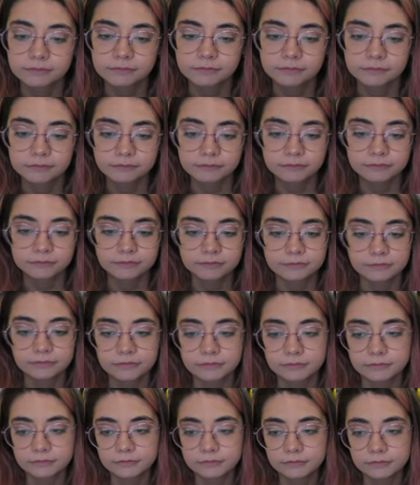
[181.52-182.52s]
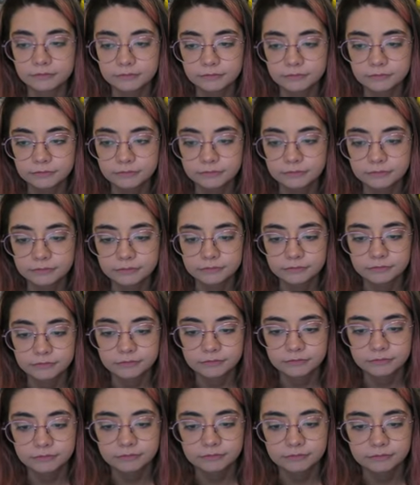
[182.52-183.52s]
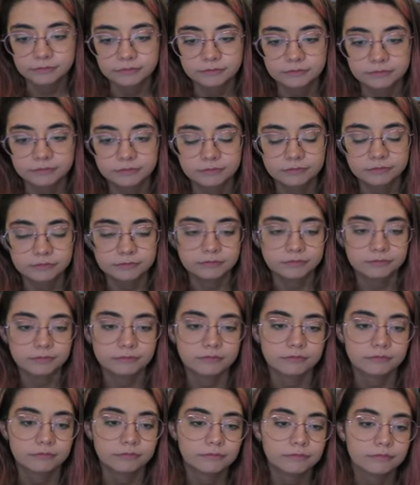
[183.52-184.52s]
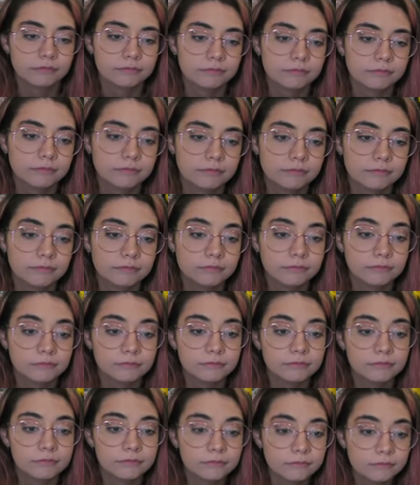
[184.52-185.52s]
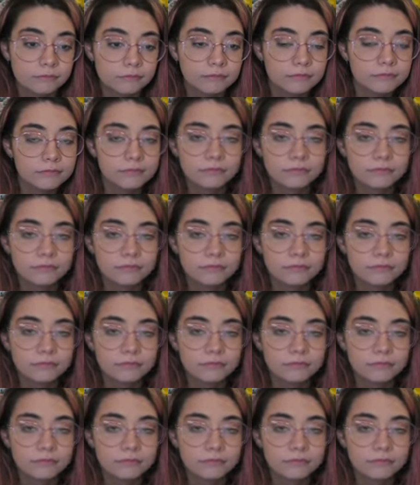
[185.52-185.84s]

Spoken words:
No words are spoken by the person on screen.